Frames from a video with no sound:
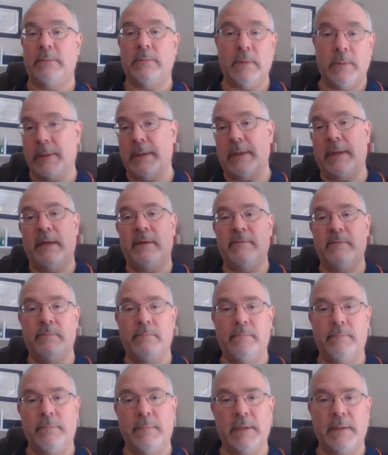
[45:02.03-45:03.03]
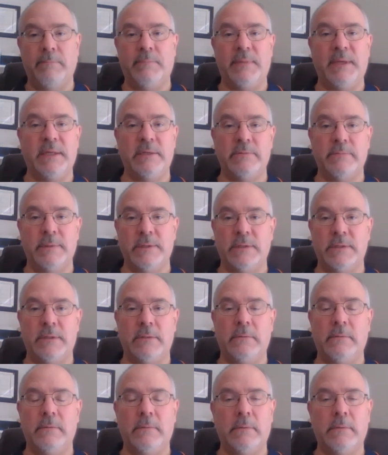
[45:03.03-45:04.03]
then we're going to have impeachment
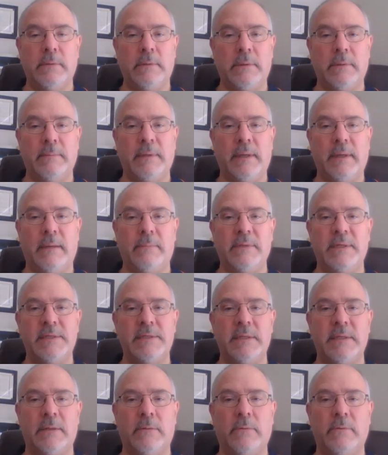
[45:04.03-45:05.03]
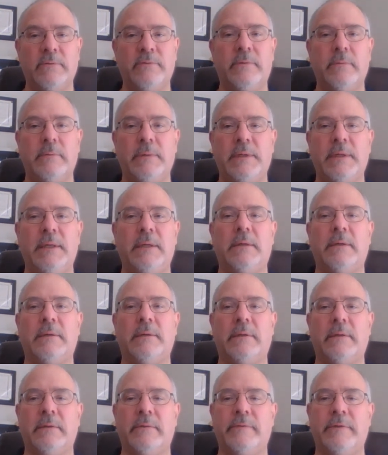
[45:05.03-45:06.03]
too. I mean, how many sequels do we need on
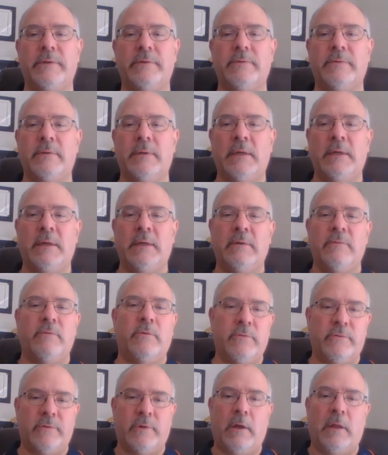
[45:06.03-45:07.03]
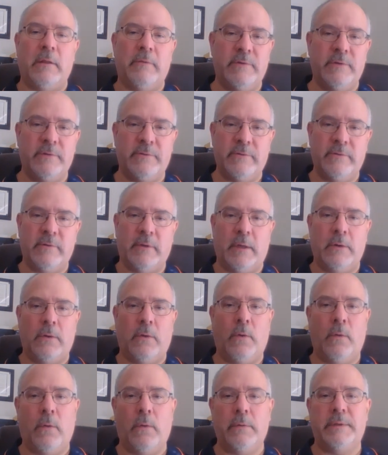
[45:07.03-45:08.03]
all of this? Of course, all of this is on
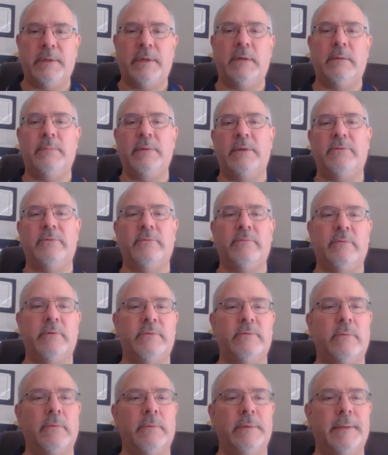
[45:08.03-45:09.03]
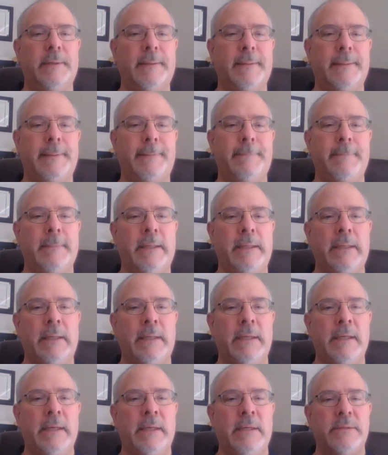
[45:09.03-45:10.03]
hold now because of what's going on.
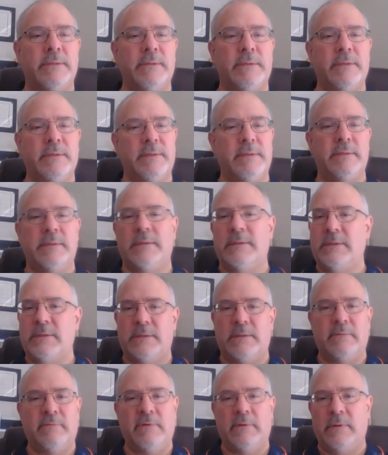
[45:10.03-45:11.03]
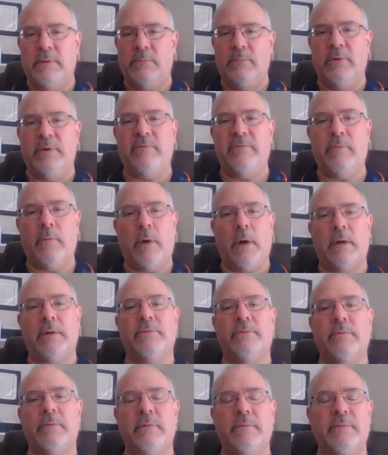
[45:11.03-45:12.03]
So this is just a very brief
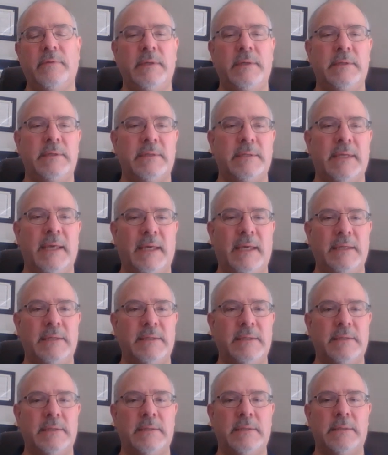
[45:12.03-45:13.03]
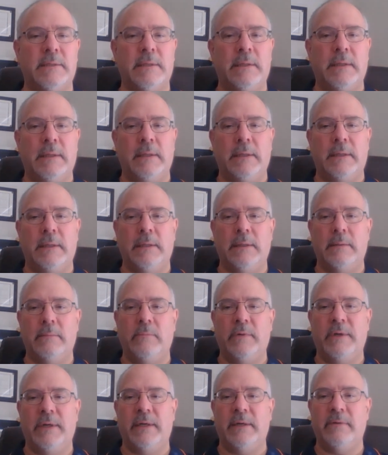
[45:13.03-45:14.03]
walkthrough of these cases.
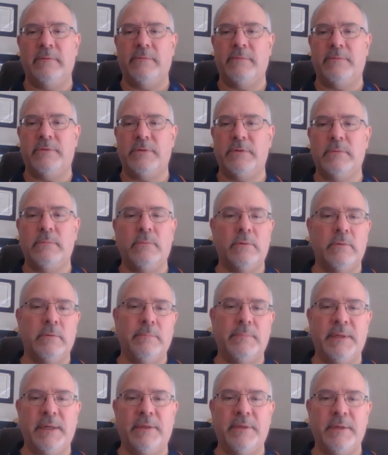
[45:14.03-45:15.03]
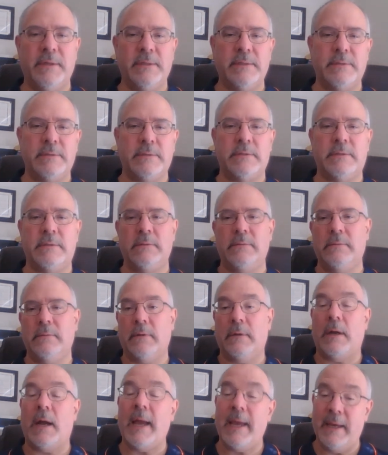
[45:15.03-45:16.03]
We have two more big things
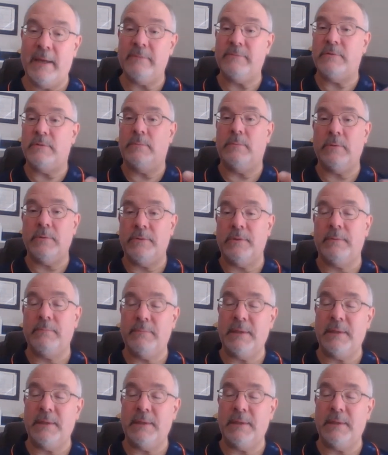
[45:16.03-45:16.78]
or I have two more